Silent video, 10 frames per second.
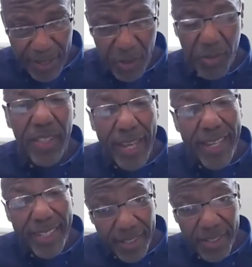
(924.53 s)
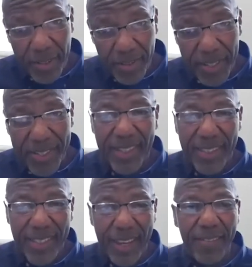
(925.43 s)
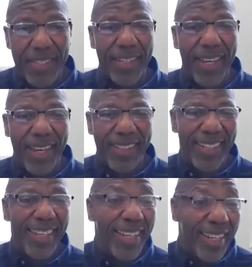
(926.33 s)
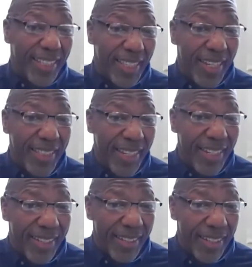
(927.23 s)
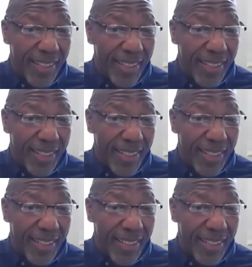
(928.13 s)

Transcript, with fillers: school age students in Davidson County attending,